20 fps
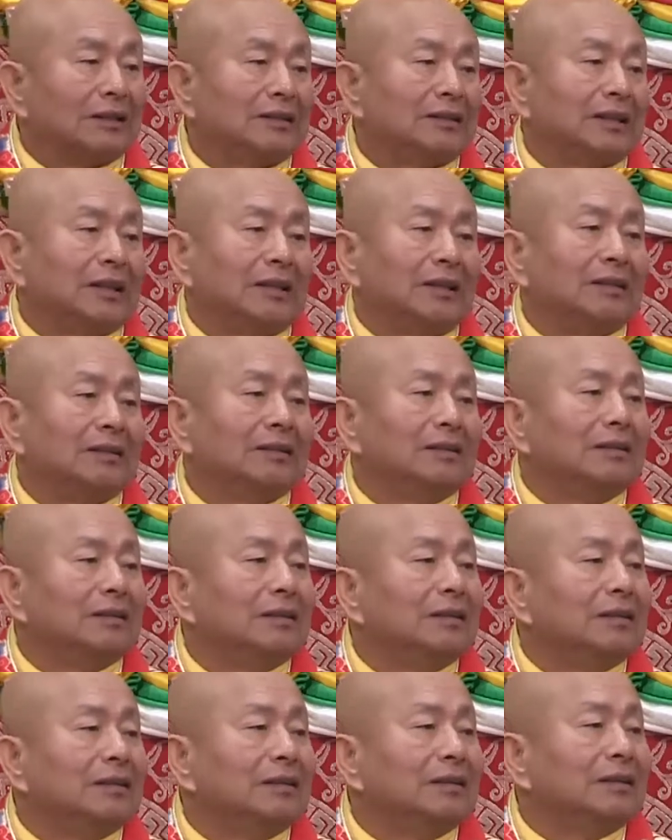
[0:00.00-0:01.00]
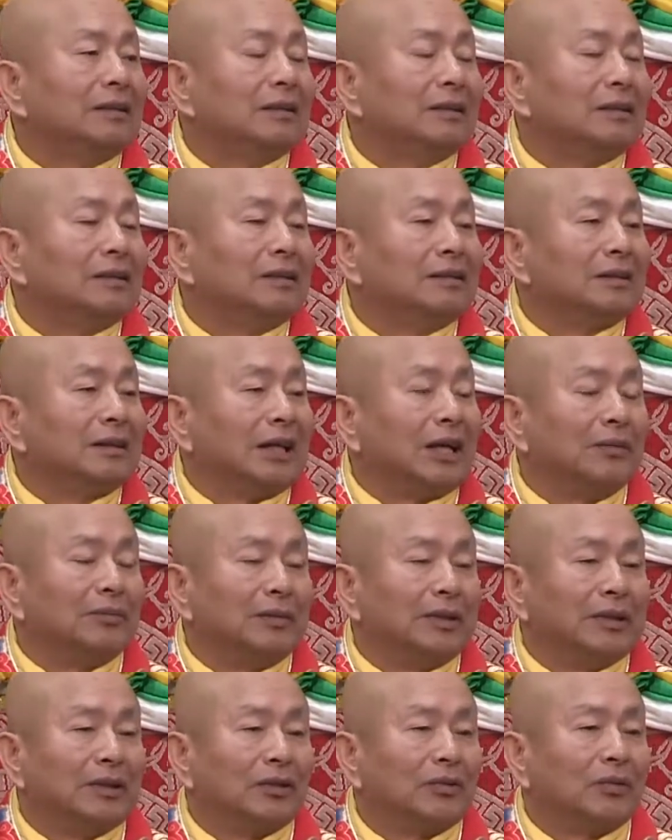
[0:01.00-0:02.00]
remember the red Kuan
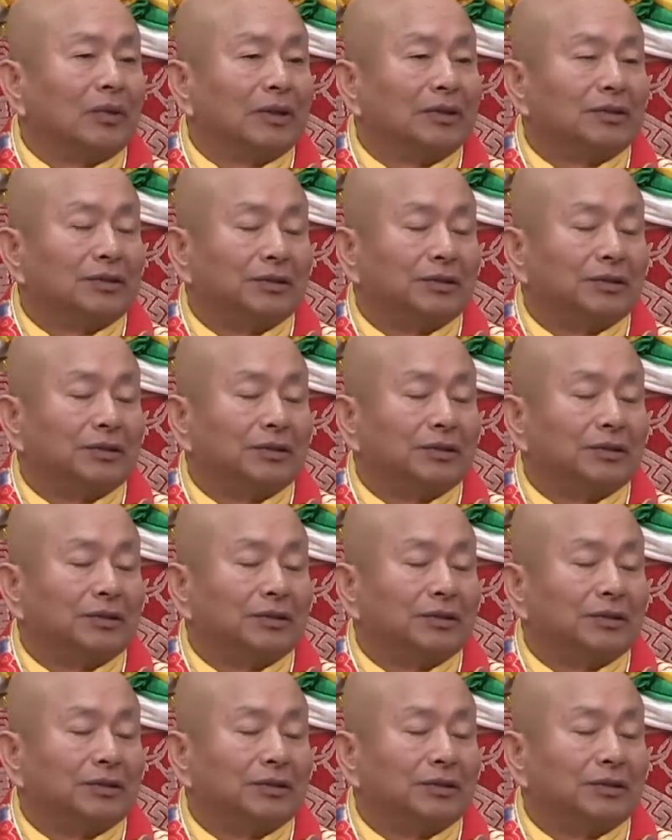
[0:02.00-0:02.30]
Yin.